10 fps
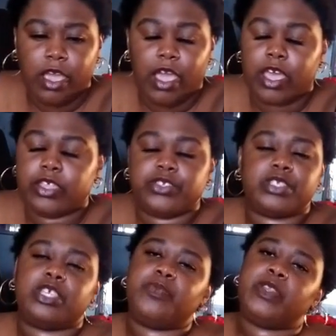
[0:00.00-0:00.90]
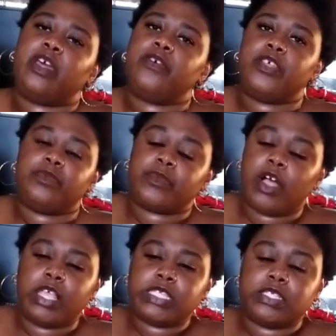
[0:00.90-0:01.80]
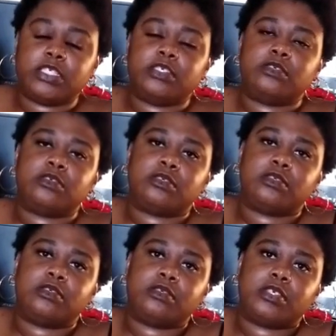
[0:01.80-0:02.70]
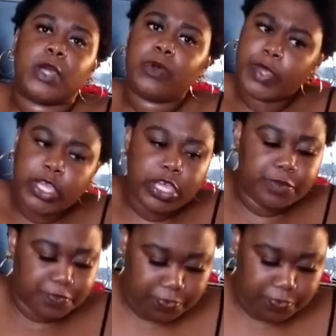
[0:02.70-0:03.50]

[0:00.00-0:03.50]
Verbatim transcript: and just keep an eye on them constantly. And we've been good.